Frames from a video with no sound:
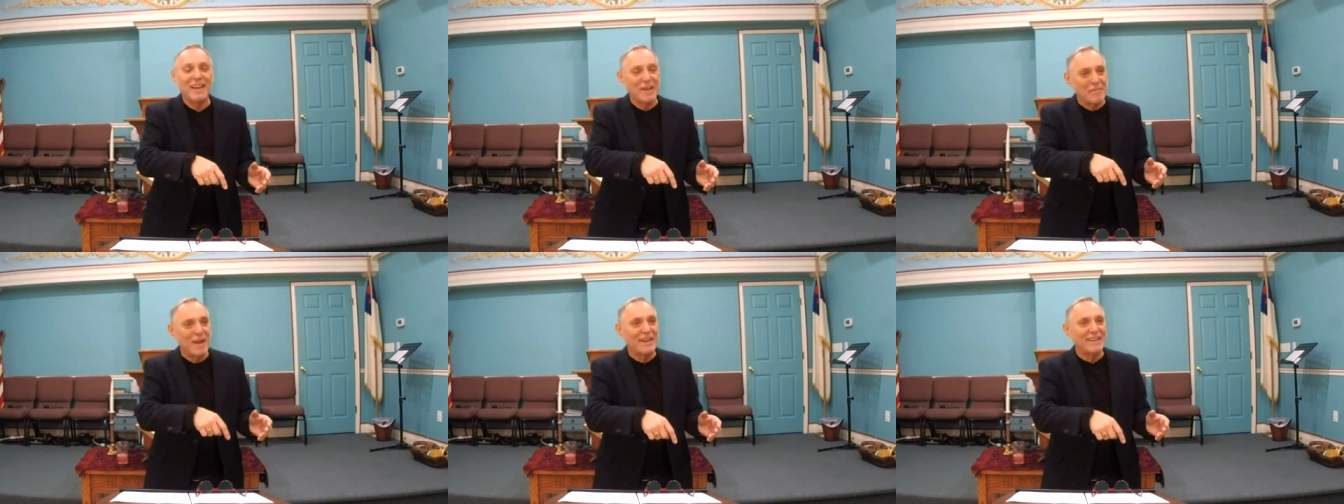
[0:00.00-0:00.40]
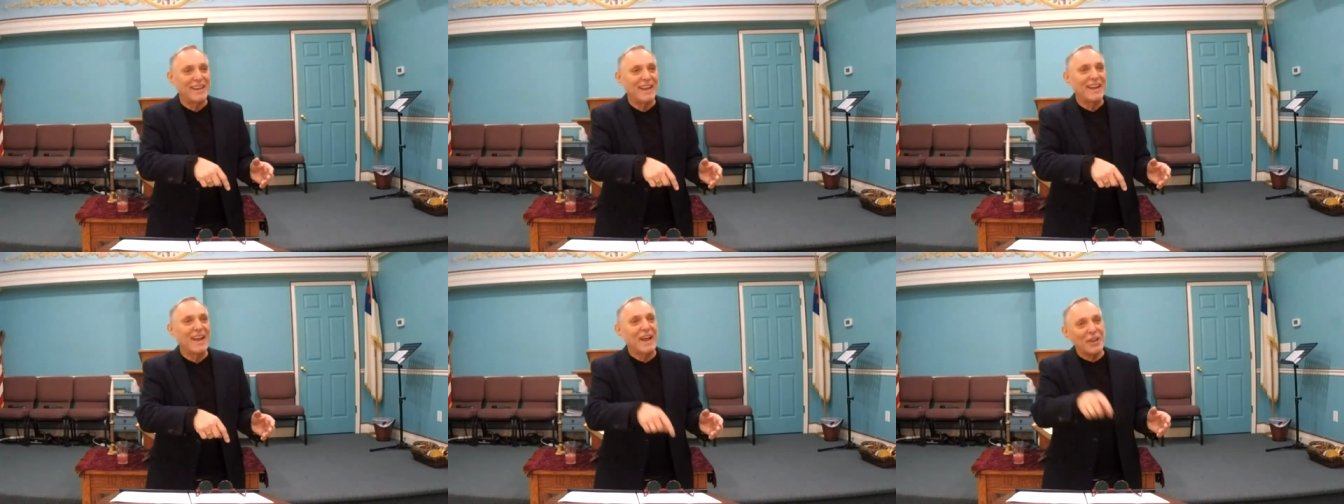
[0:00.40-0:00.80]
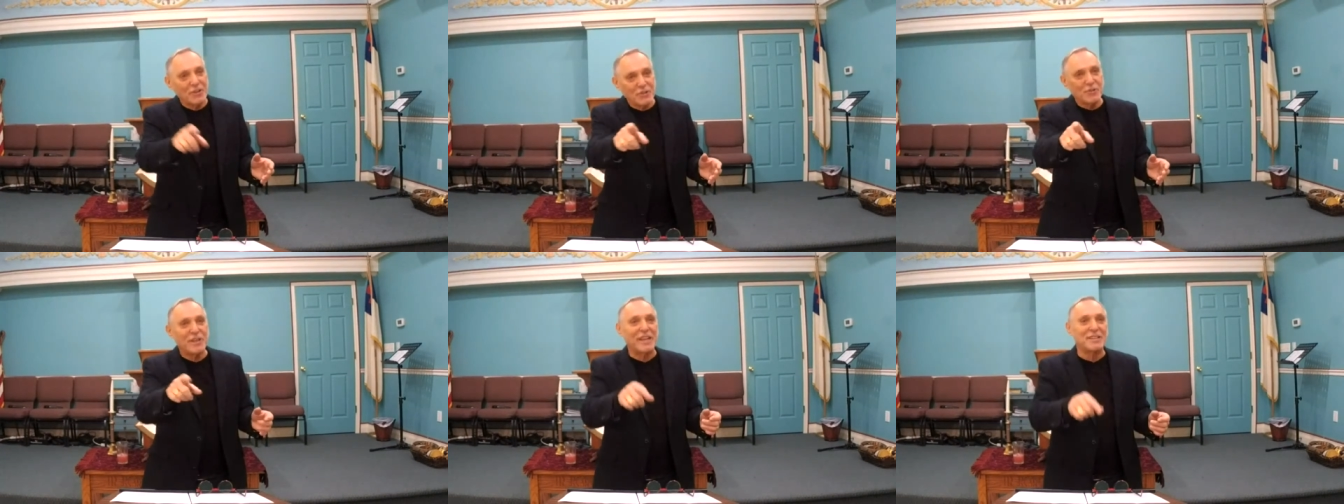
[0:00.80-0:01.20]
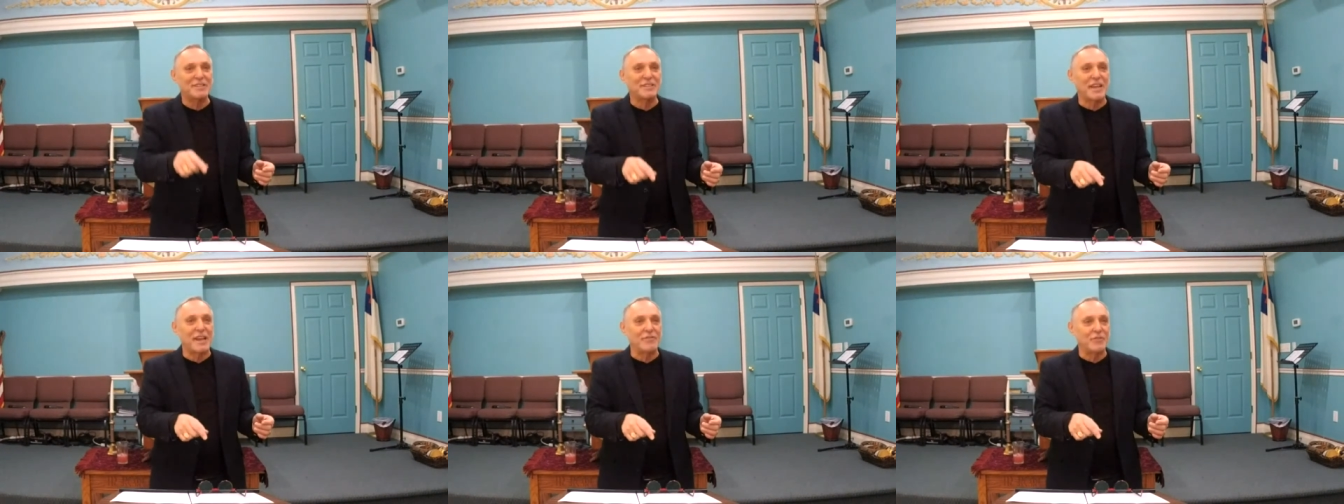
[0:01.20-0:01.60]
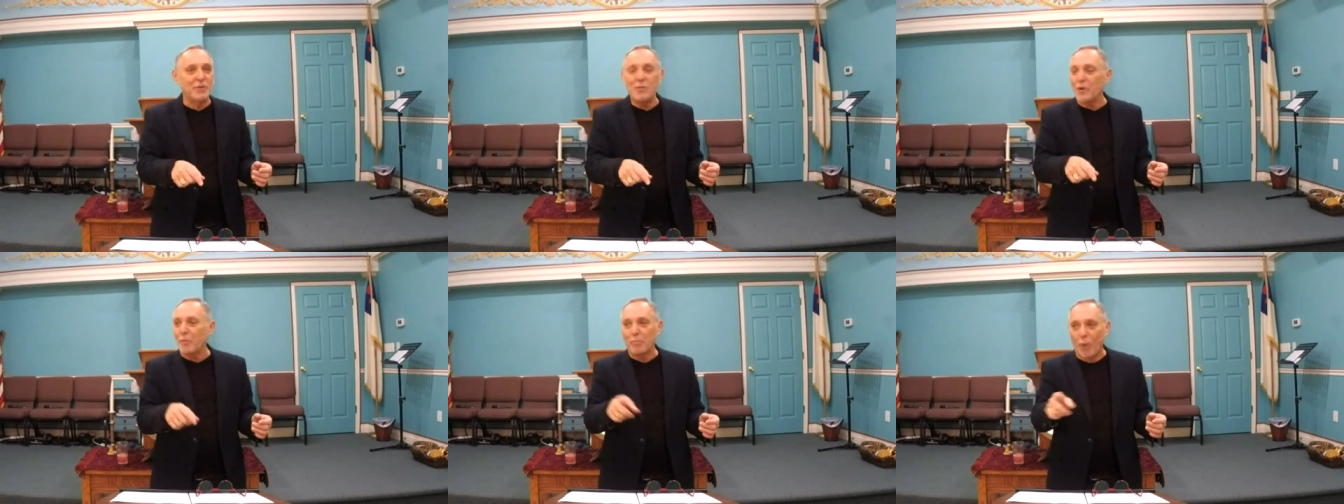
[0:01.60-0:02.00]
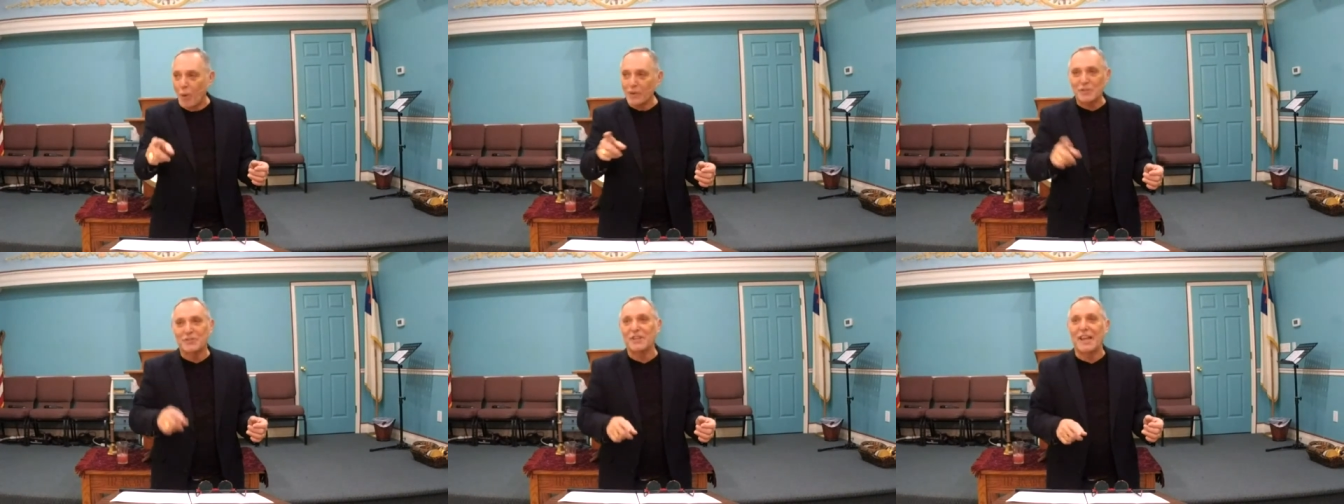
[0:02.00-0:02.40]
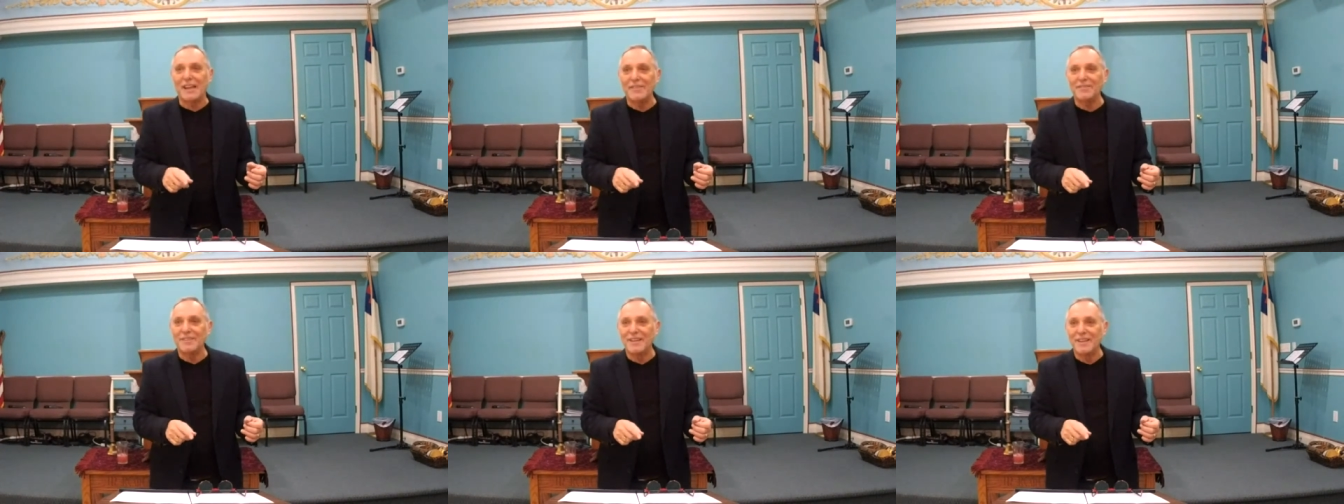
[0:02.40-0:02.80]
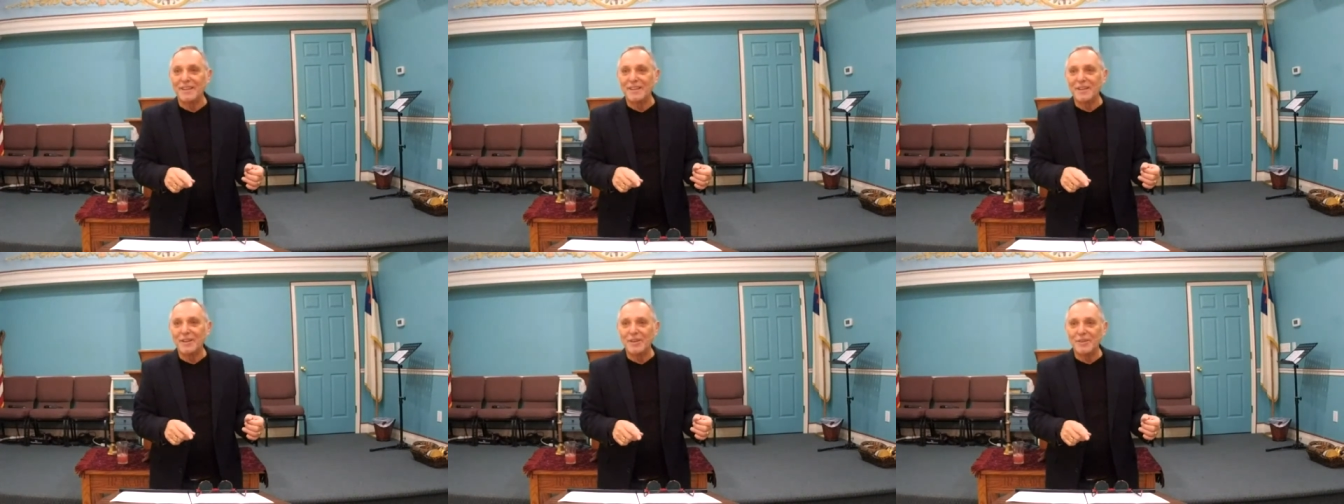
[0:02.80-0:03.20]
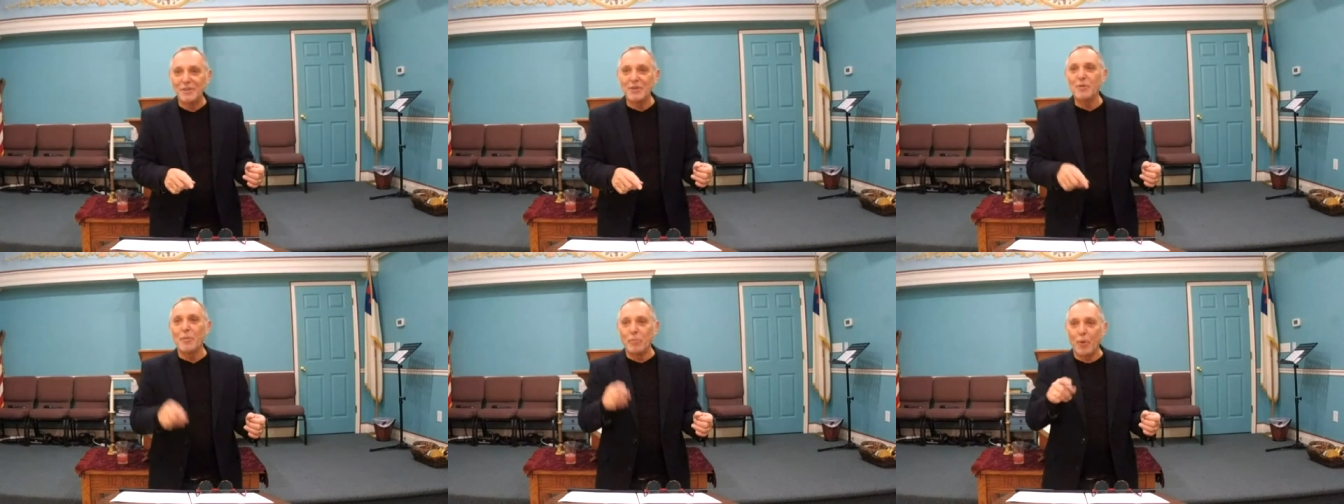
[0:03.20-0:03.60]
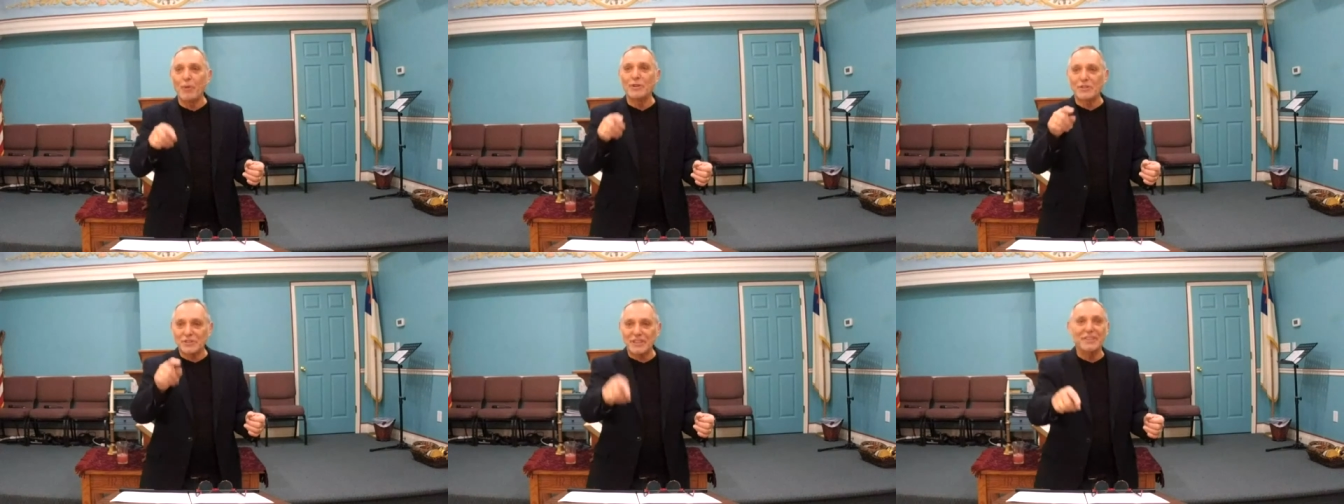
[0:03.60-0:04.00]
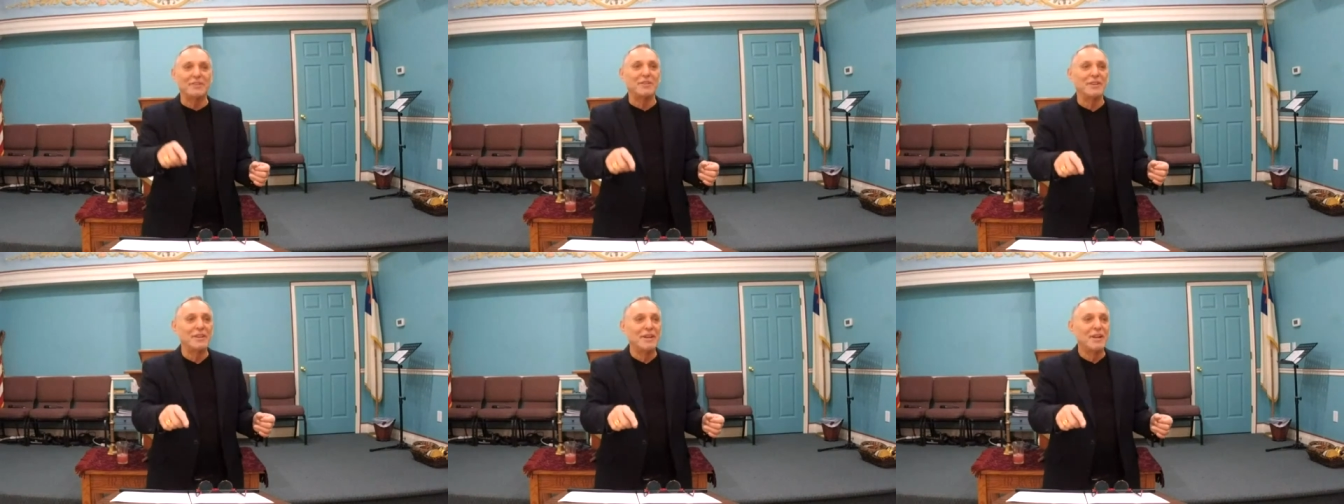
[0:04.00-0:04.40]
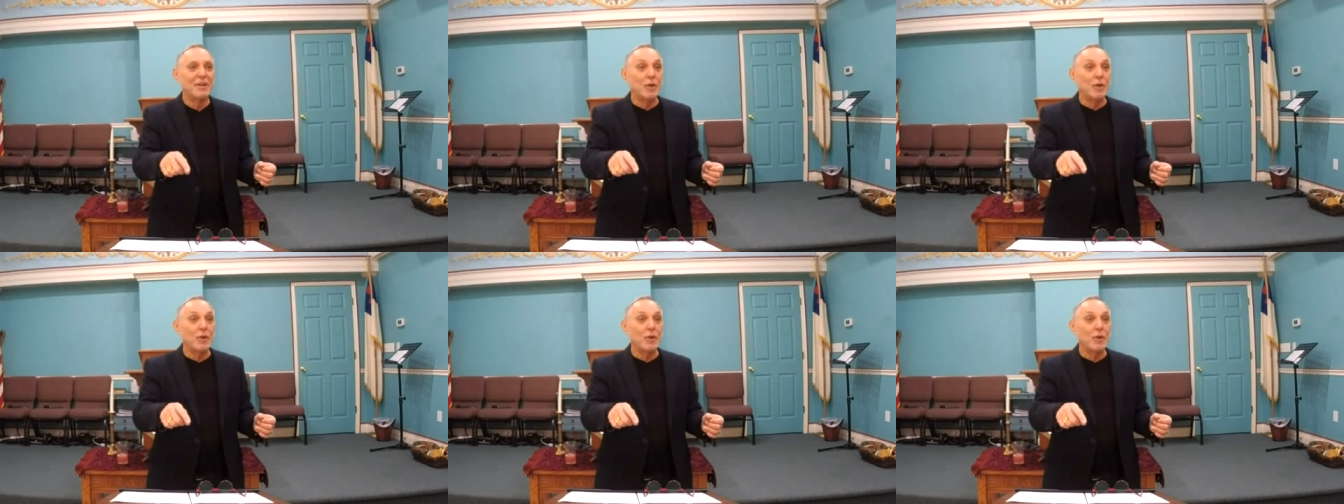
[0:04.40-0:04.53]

Amen. How did you get saved? You weren't born saved. You were born a sinner.